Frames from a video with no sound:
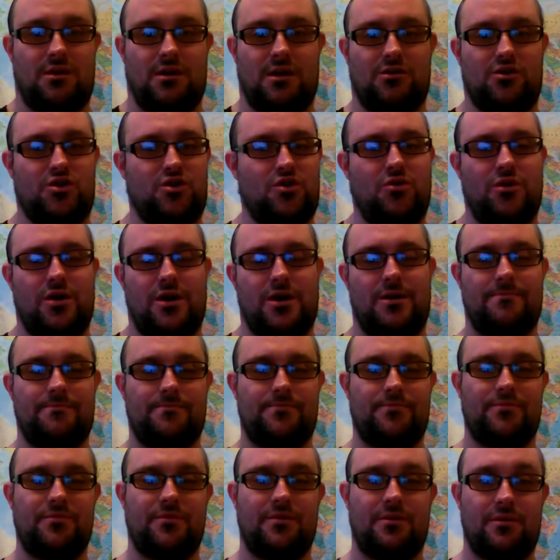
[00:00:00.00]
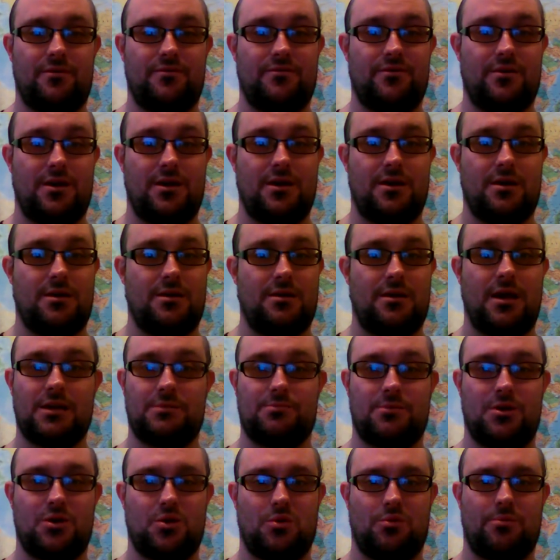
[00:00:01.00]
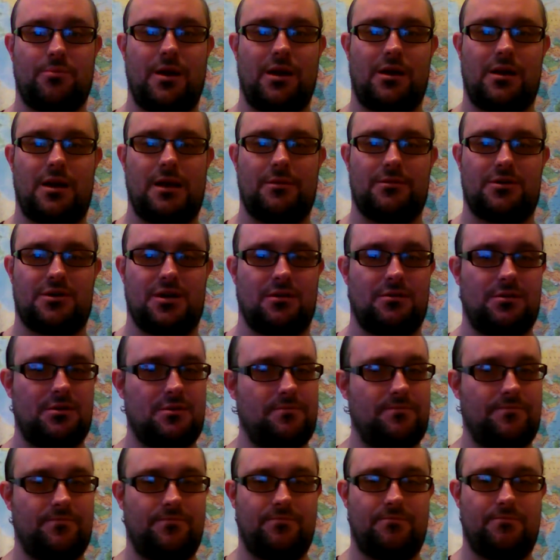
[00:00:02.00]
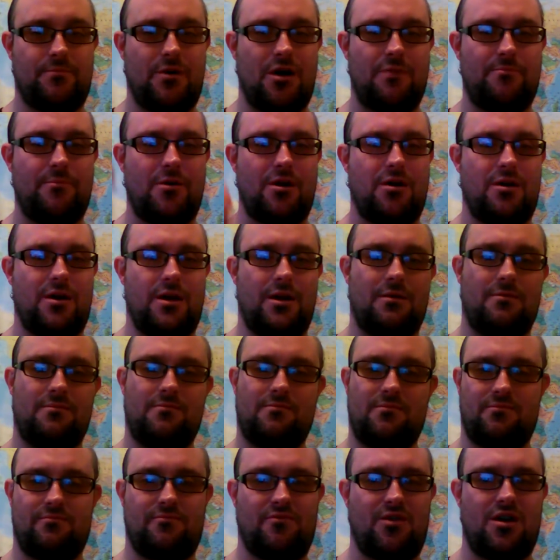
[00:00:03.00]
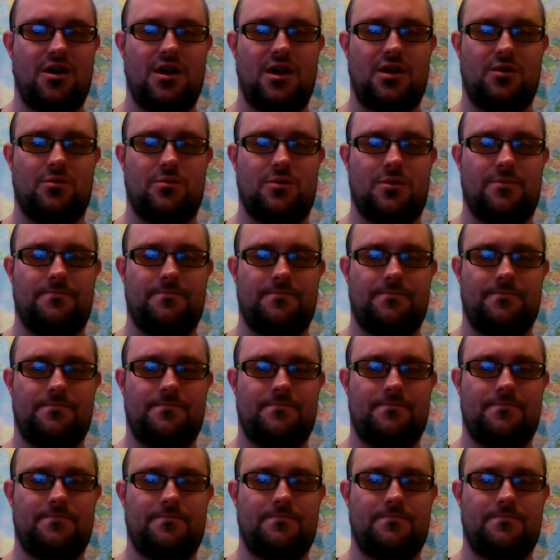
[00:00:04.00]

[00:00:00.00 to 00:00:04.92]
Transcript: enjoy it. Uh, that's my talk about climate change. Bye bye. Bye everyone.